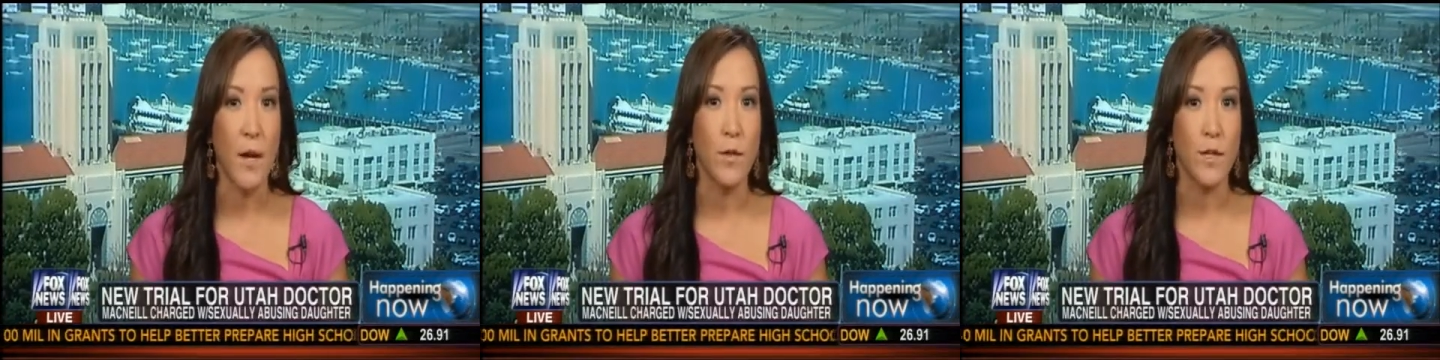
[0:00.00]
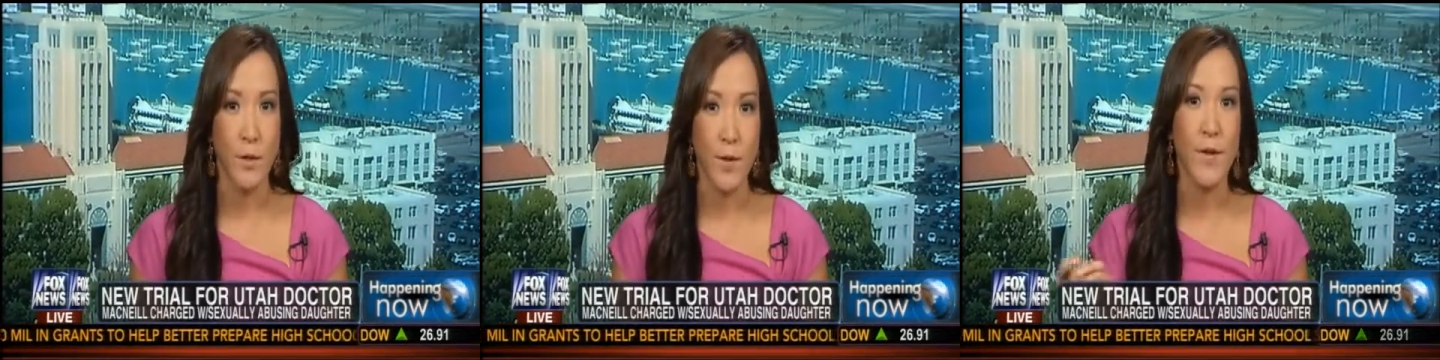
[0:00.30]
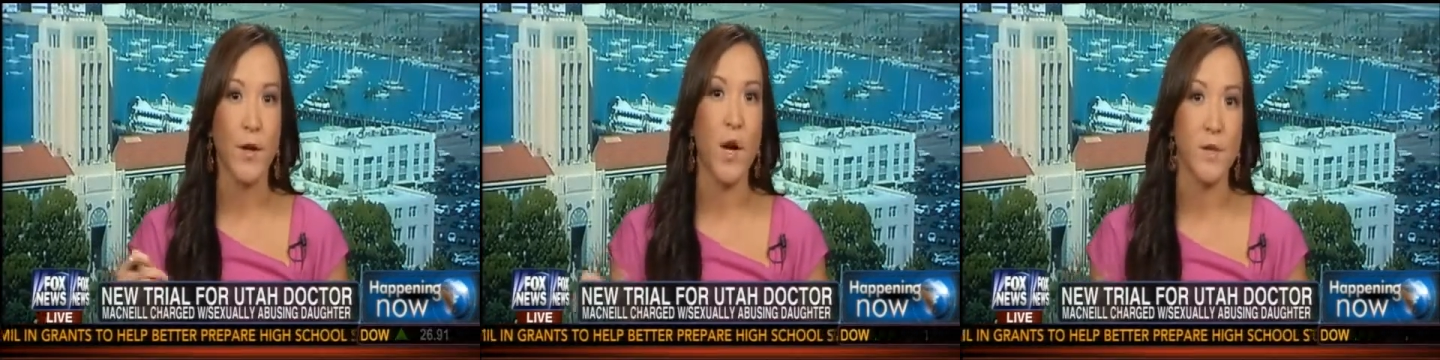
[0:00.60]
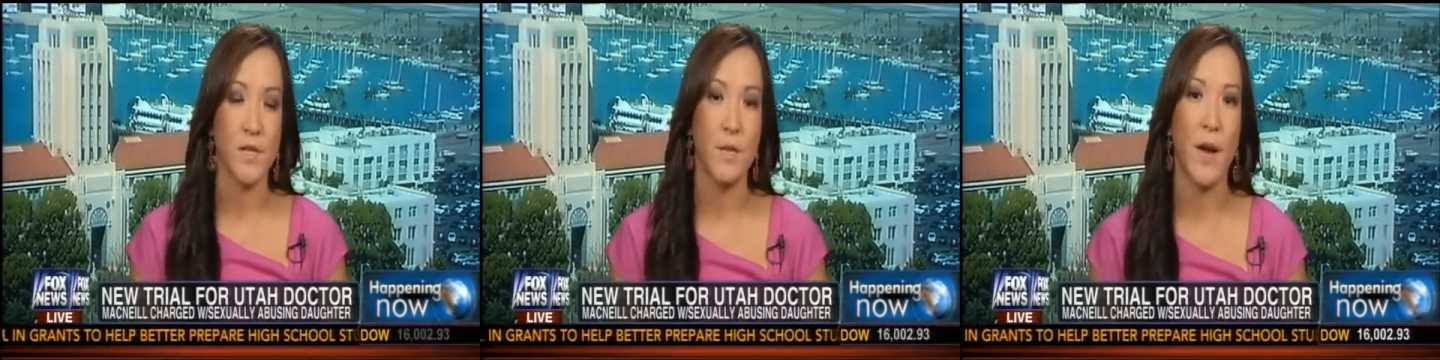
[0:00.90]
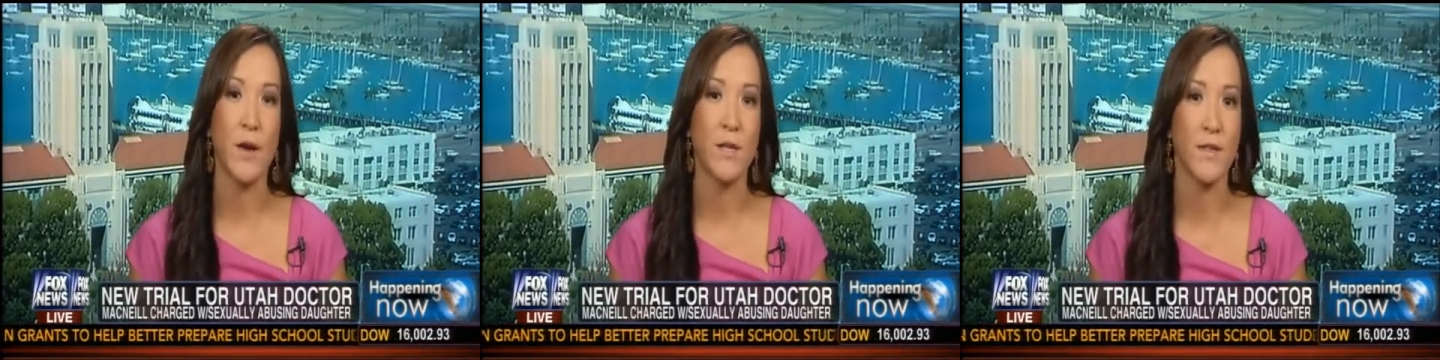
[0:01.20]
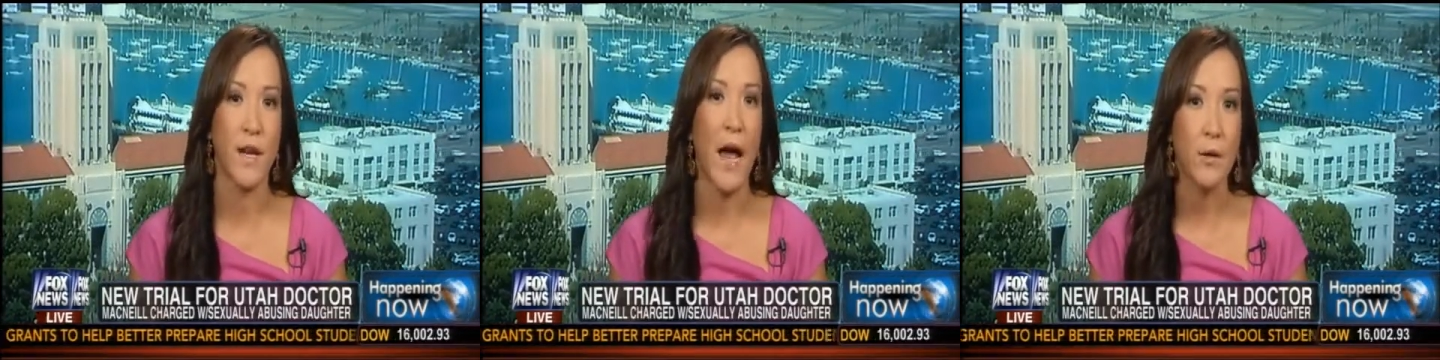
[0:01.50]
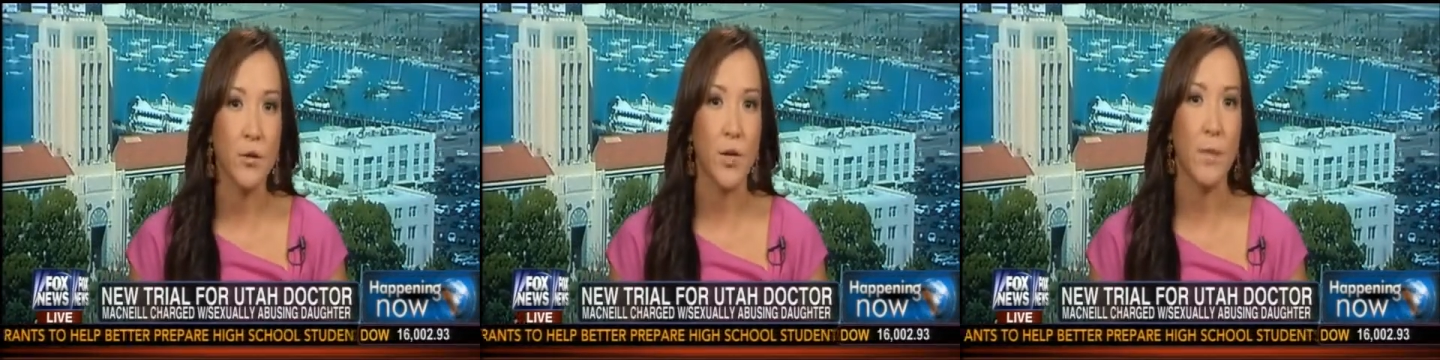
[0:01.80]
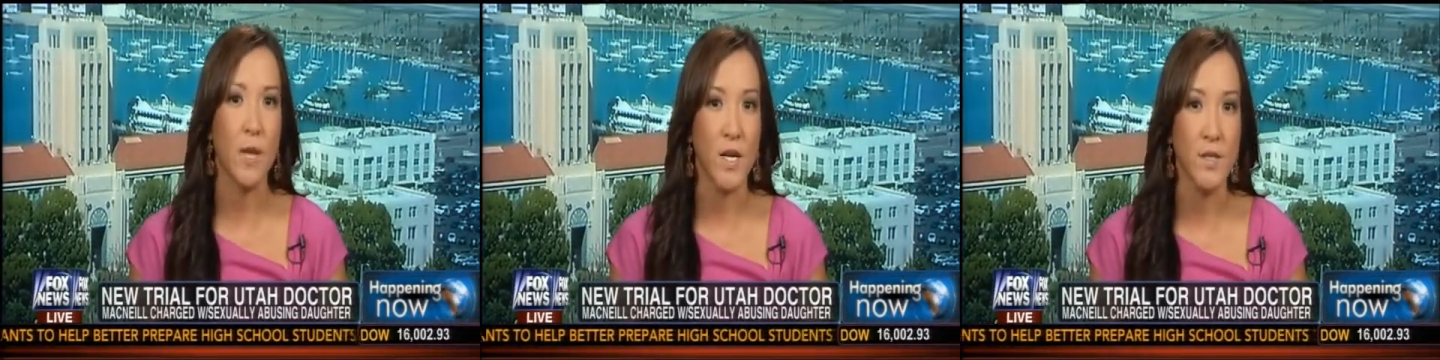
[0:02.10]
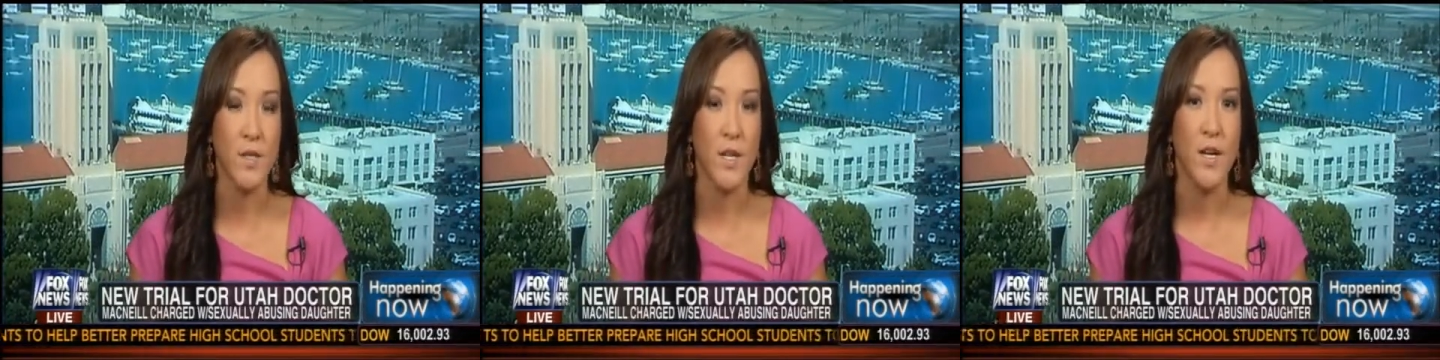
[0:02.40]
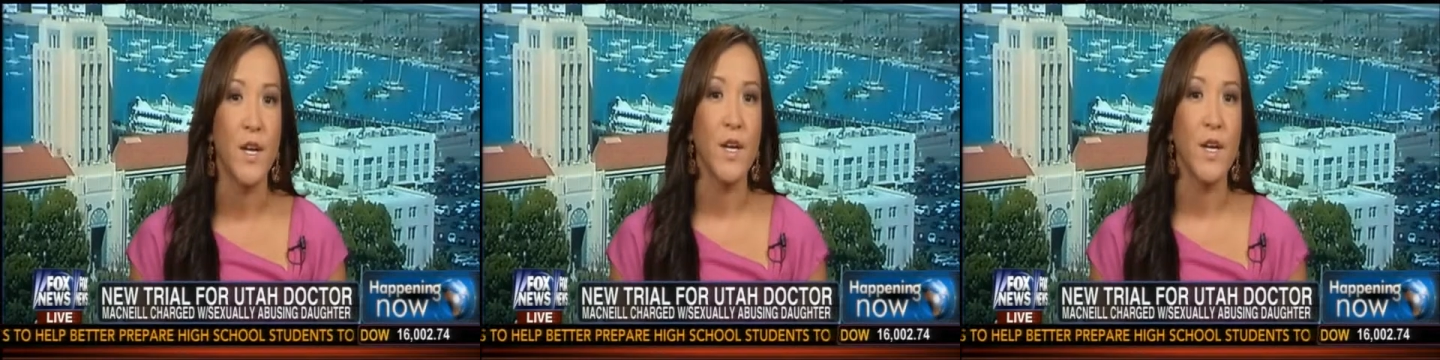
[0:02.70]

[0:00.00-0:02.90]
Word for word: I will, and during their custody battle, he said, "I will drop custody